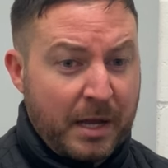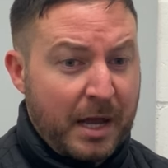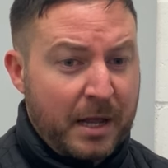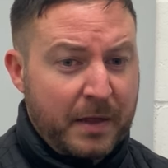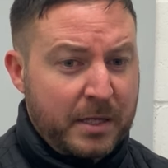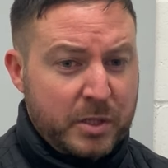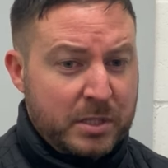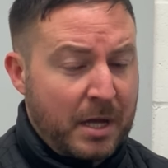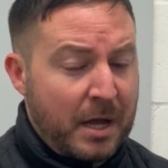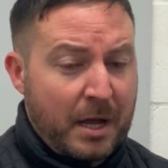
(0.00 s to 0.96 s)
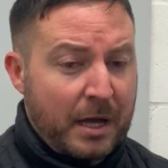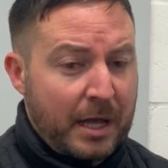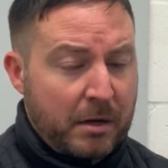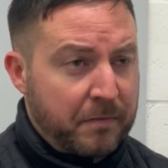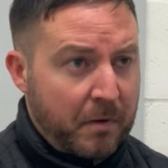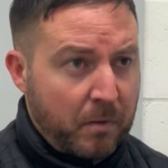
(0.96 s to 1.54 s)
again I think it's just a lack
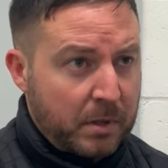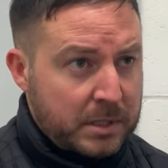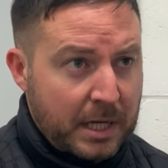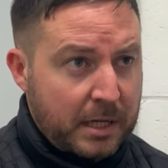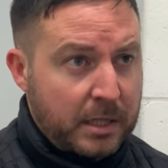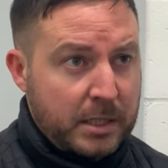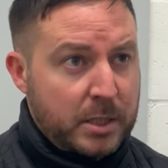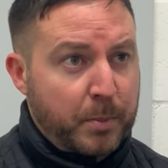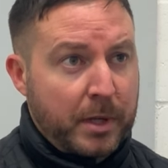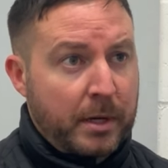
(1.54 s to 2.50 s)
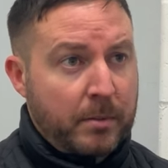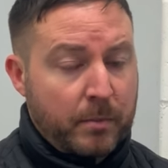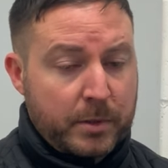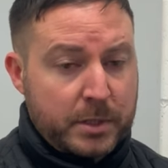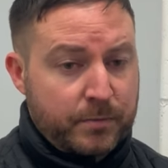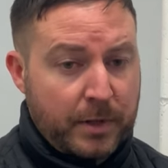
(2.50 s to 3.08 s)
of focus, lack of discipline,
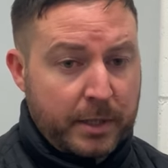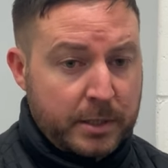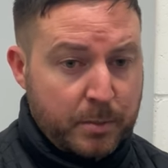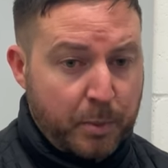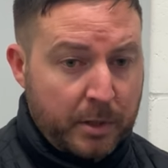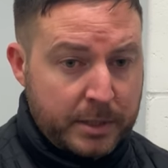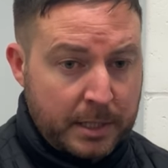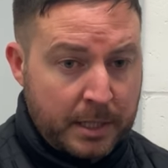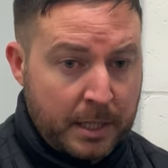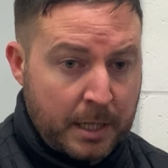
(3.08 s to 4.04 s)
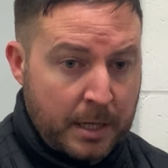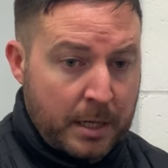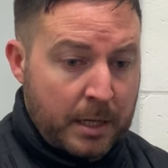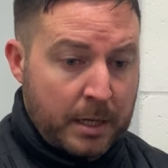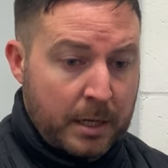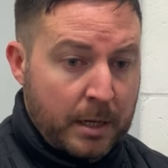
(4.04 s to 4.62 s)
which is really disappointing.
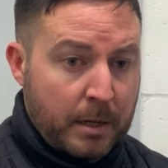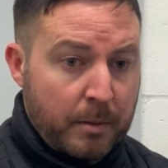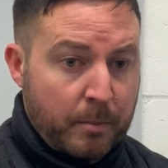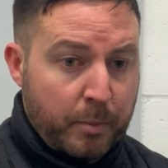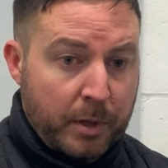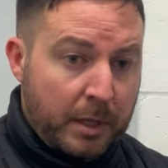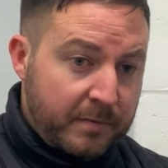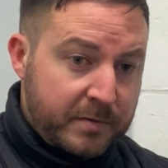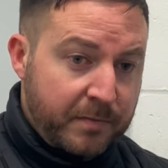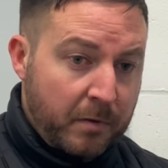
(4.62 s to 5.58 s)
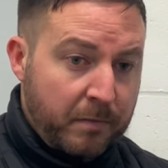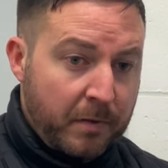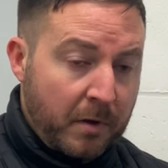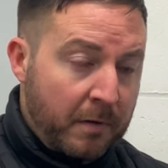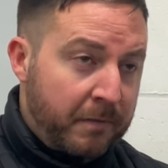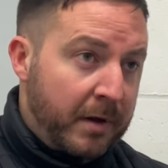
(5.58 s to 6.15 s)
But it gives food for
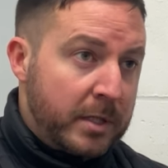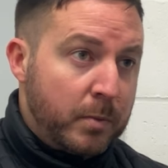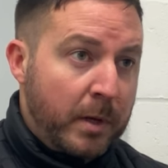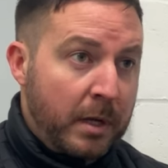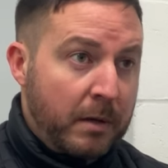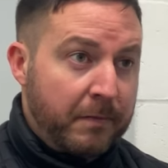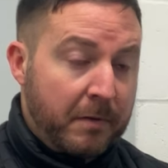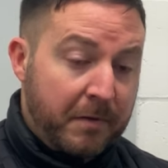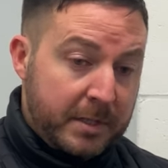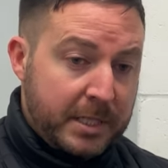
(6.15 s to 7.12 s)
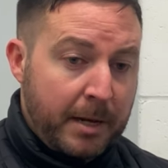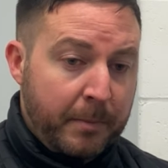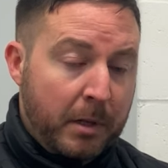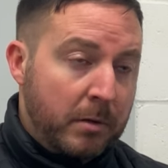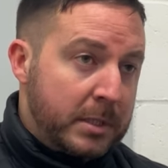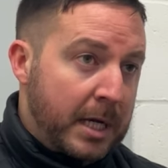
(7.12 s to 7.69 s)
thought for next week. For the first time in a
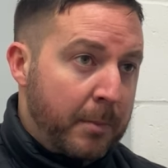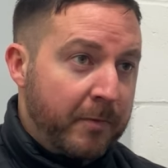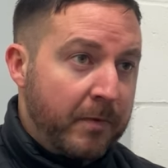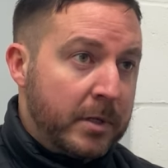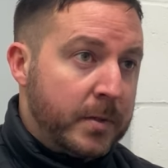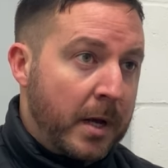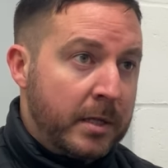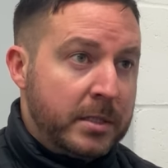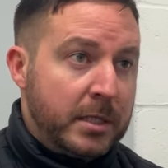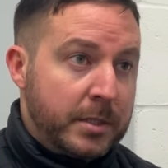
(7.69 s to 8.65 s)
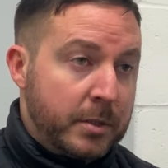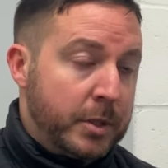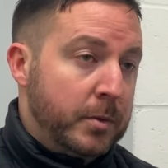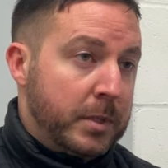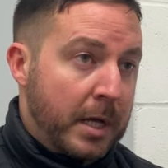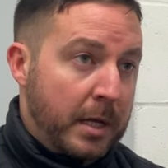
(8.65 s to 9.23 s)
long time, we've got a training session on
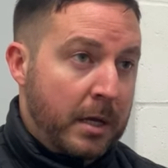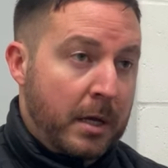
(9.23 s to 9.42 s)
Tuesday,